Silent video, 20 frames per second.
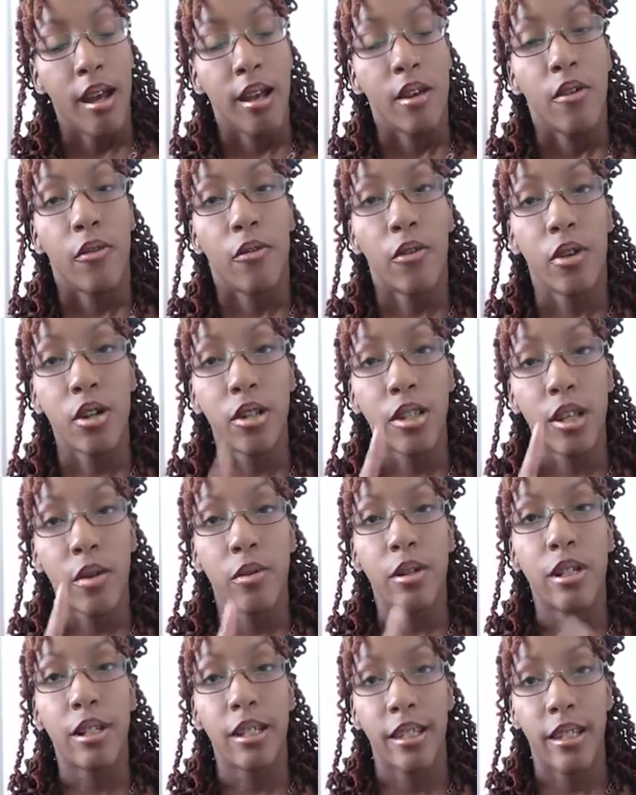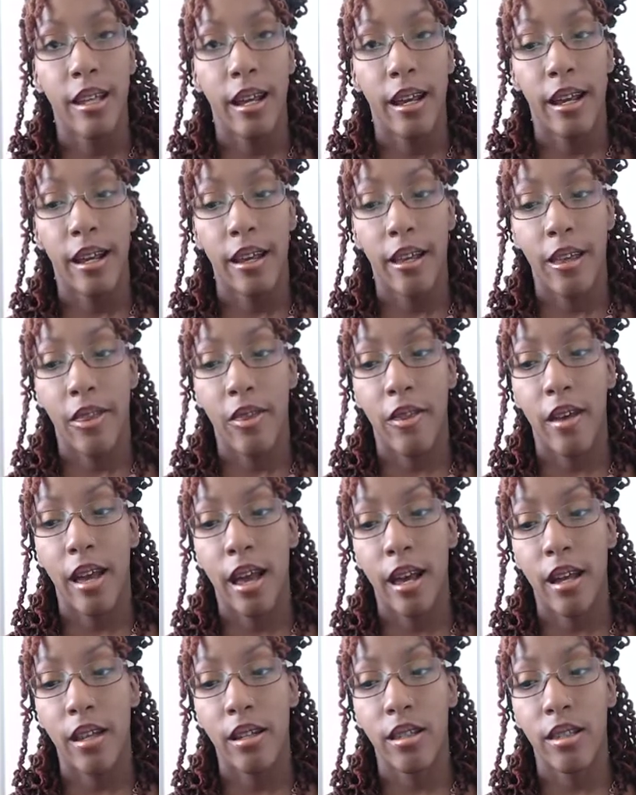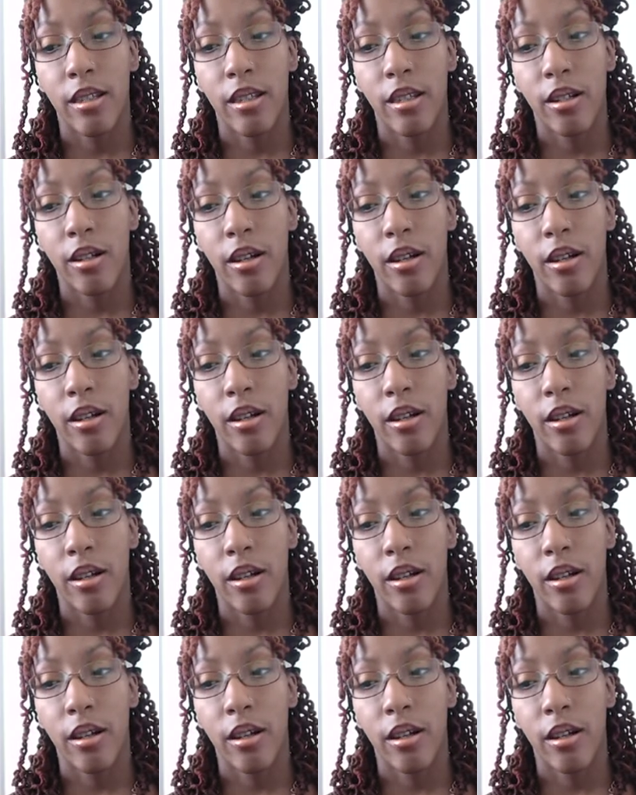First, I want to say that